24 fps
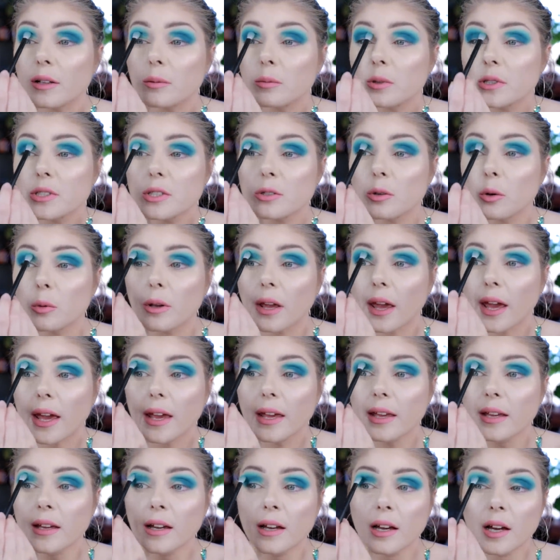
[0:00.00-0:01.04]
It was
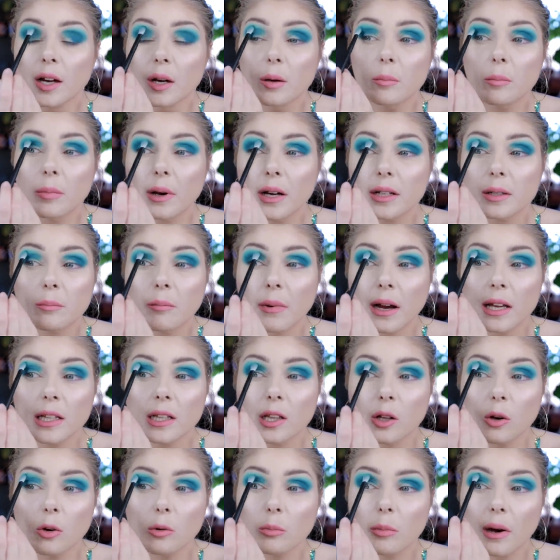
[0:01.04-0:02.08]
okay, but my
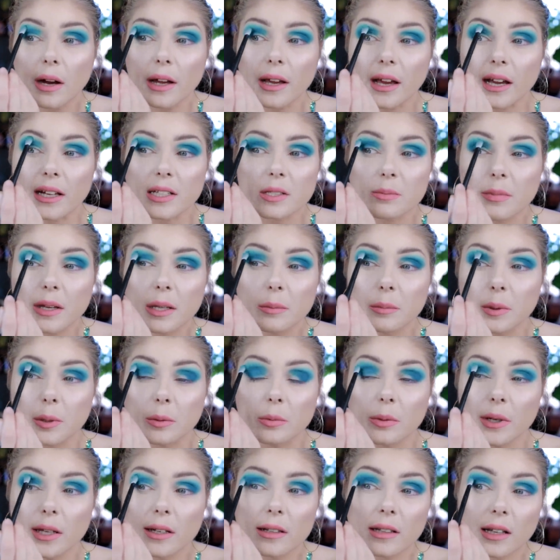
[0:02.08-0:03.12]
low buy has made me
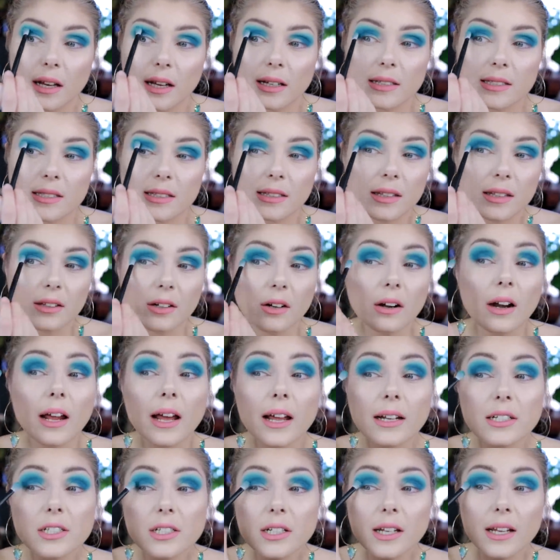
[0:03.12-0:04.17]
realize there are
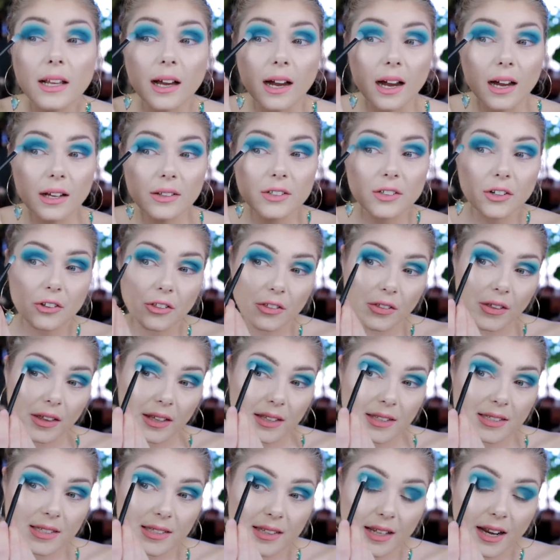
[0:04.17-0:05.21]
actually other
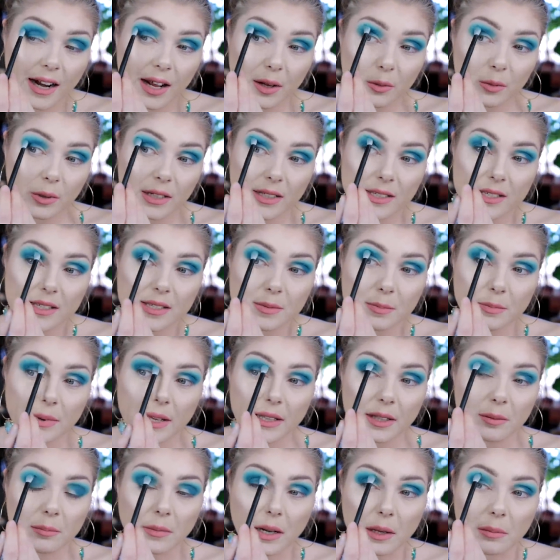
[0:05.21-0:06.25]
things that I want to
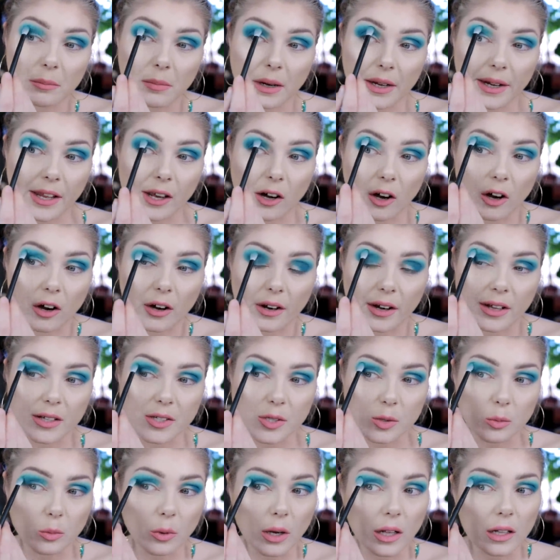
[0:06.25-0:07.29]
spend my money on
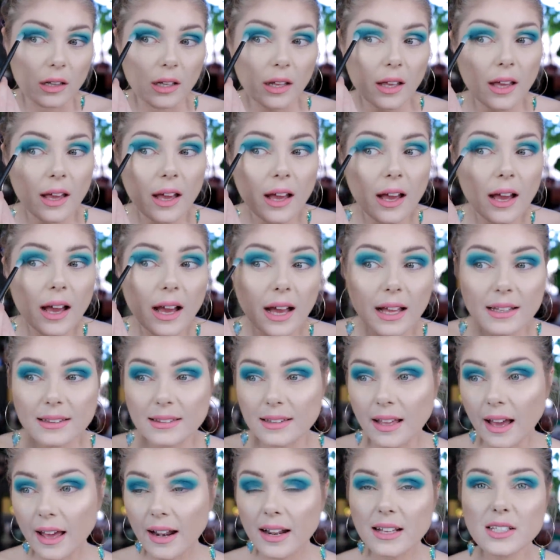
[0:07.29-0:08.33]
as well. And
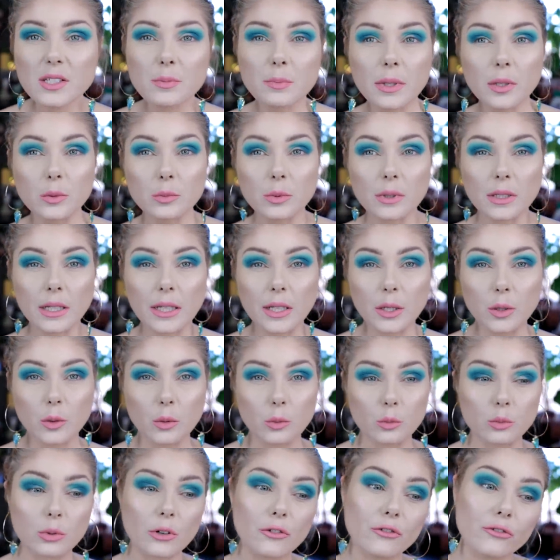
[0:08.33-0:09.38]
that has been really
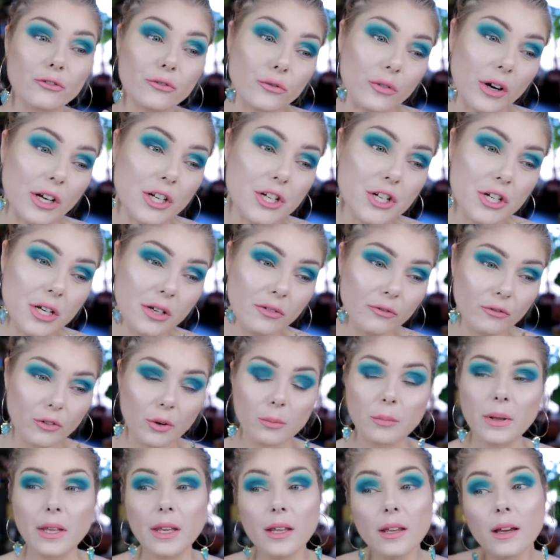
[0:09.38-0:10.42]
refreshing for
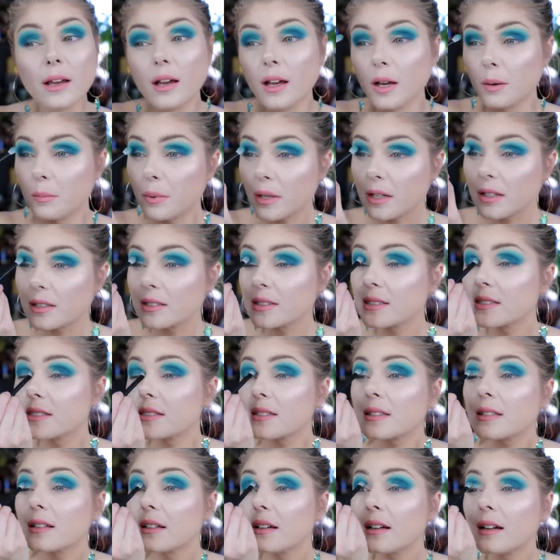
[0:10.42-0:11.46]
me,
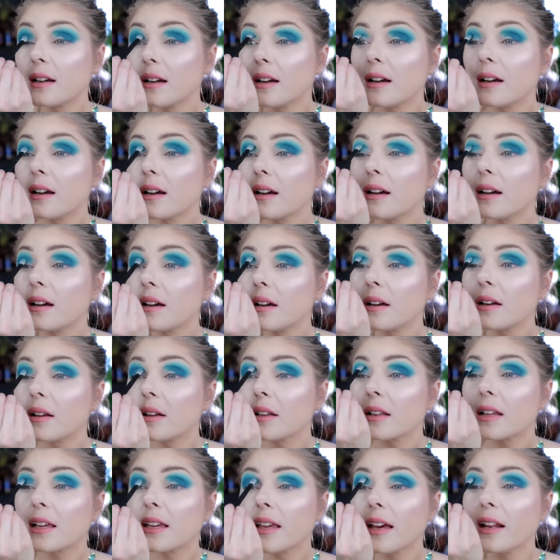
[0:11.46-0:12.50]
because
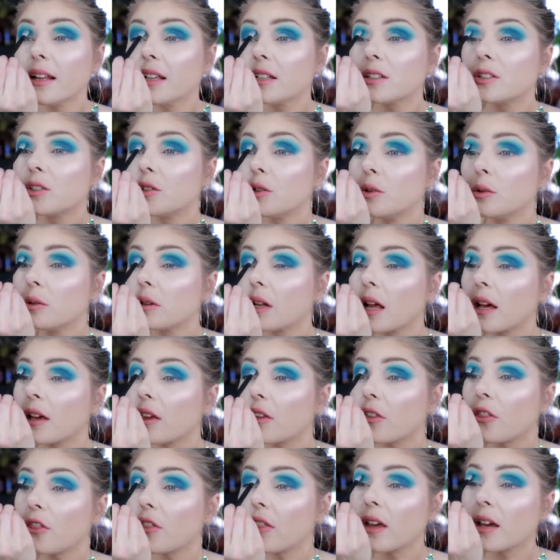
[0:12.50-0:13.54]
getting to like
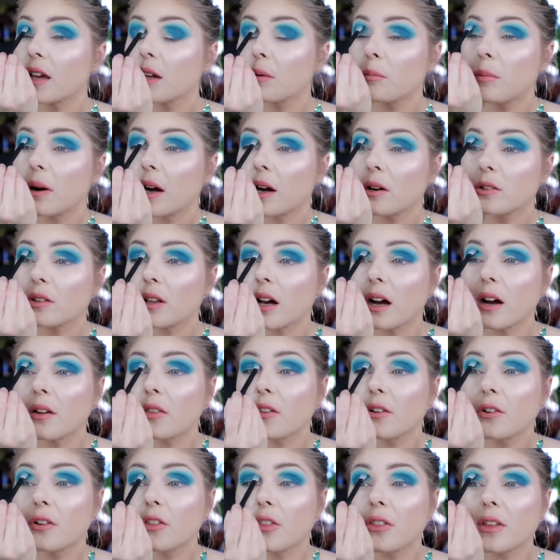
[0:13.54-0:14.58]
think about
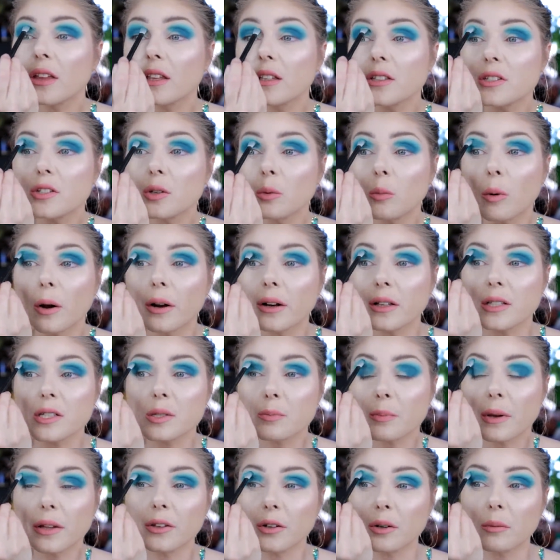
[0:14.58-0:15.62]
other things you want to
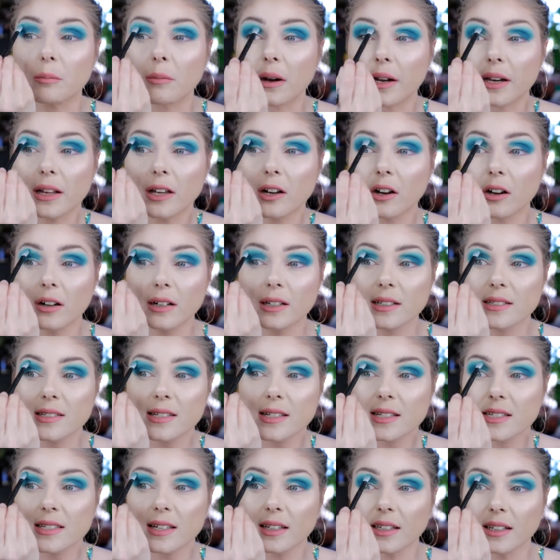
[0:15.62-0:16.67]
spend your money on is
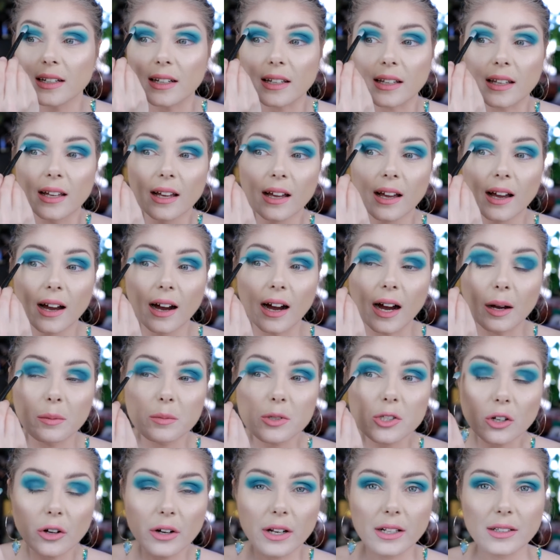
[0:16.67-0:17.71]
exciting. I'm
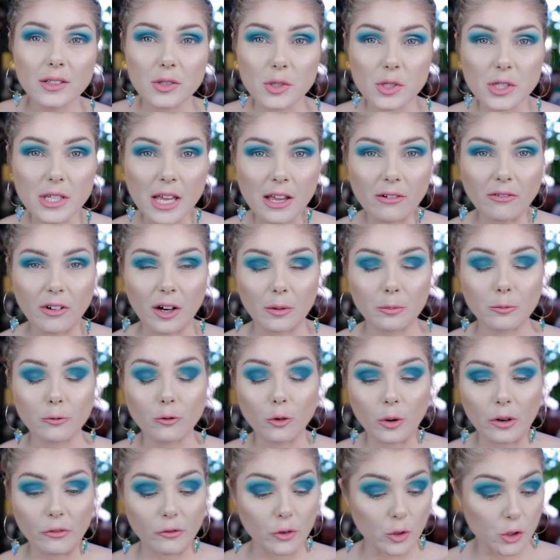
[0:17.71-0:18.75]
starting to save up
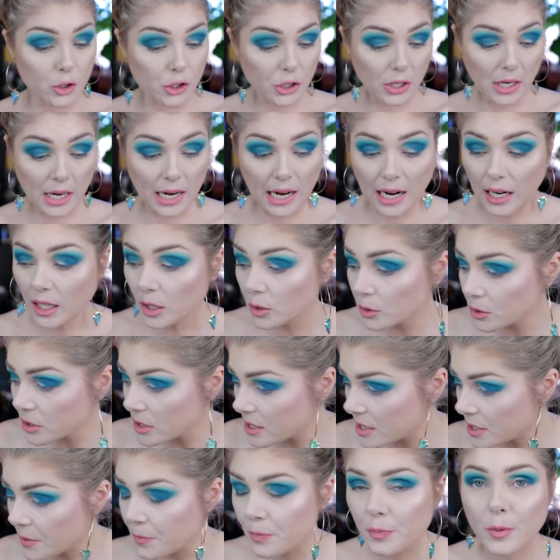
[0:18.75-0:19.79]
for a future
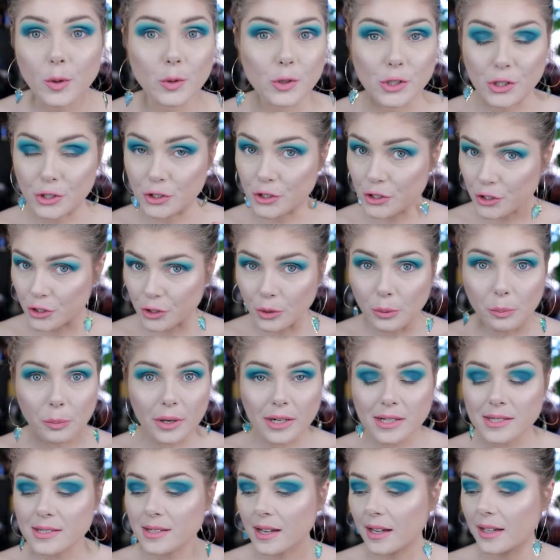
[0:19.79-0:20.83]
house, which is super
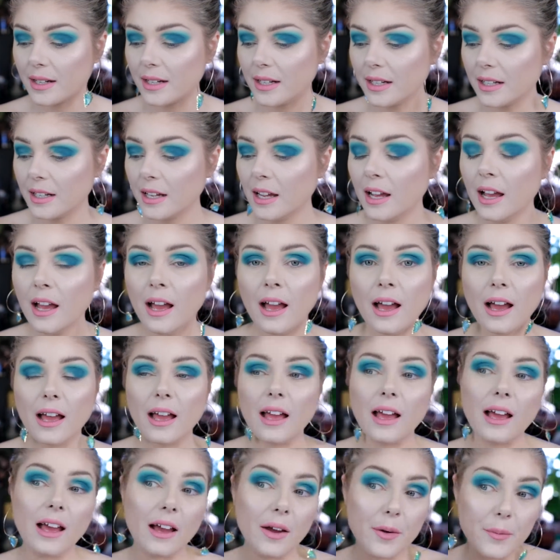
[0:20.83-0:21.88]
exciting.
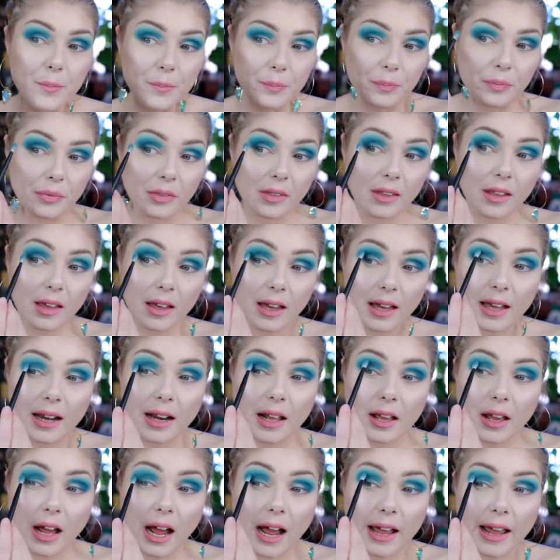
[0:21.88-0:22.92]
Um, and
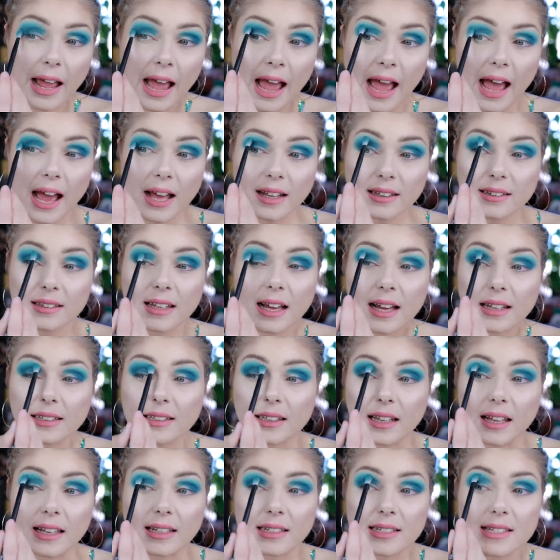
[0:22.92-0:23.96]
I, I had that
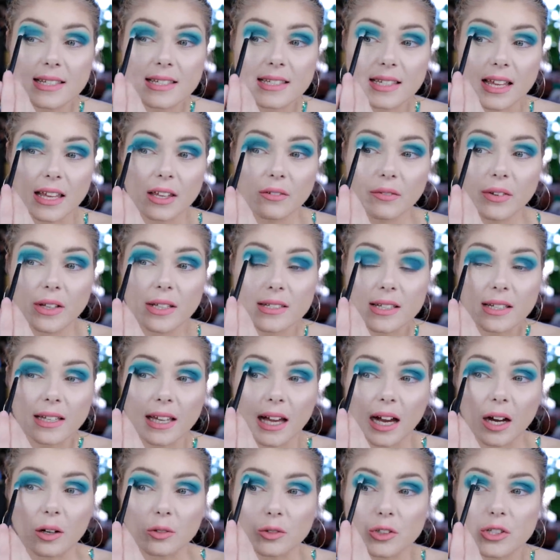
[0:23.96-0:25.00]
like savings
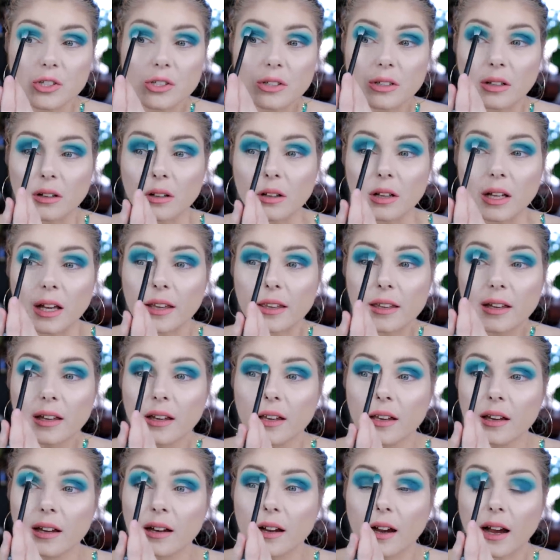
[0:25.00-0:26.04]
account still, like
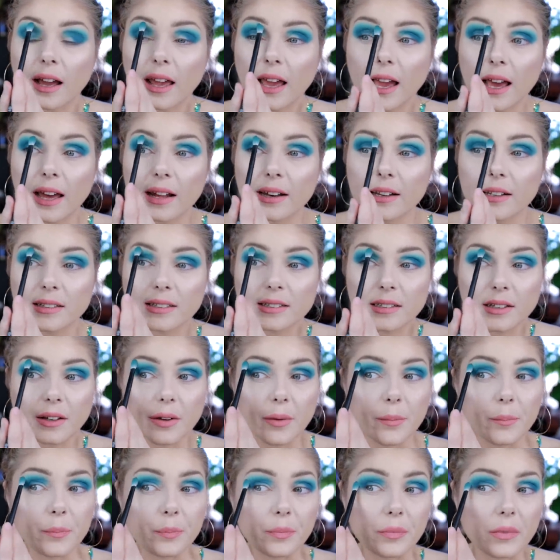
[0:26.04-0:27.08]
I had it
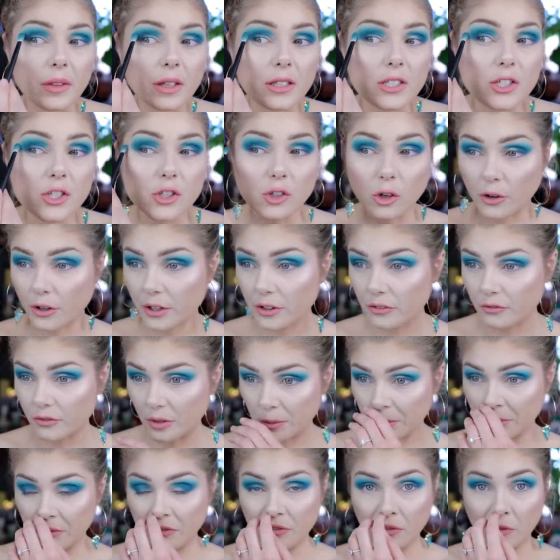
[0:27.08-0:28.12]
um, started
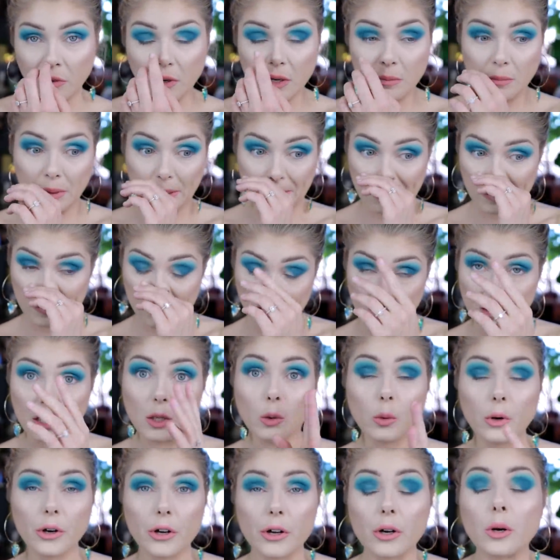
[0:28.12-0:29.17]
from before, but
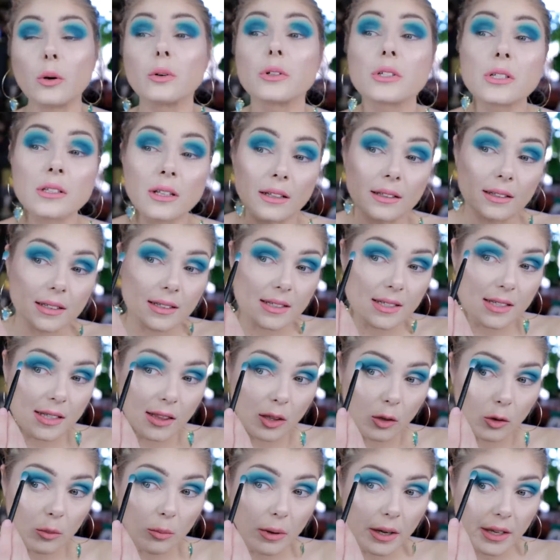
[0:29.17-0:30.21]
Lord knows that this
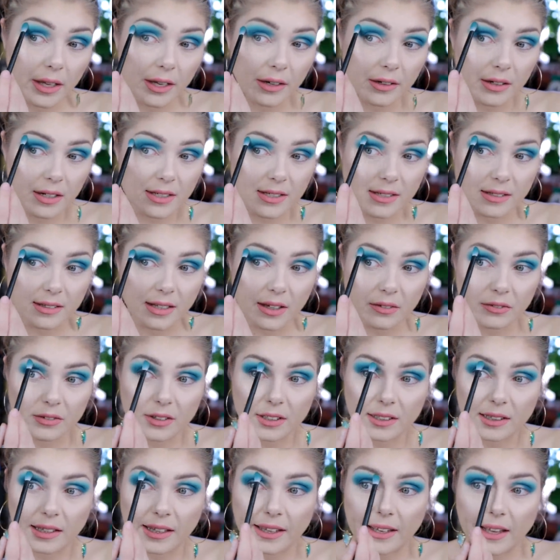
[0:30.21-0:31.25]
Loba year has
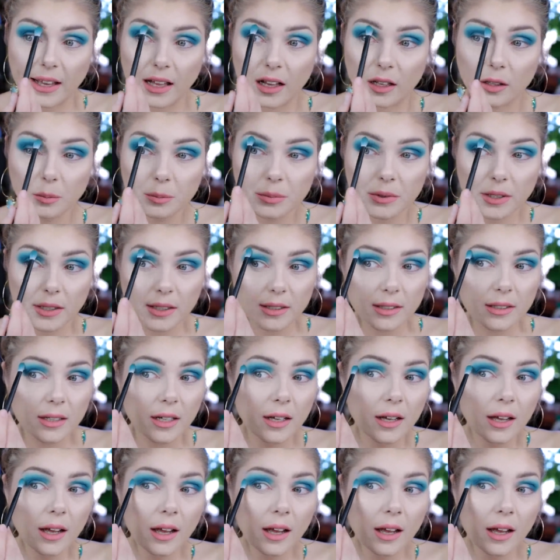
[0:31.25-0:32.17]
definitely helped it.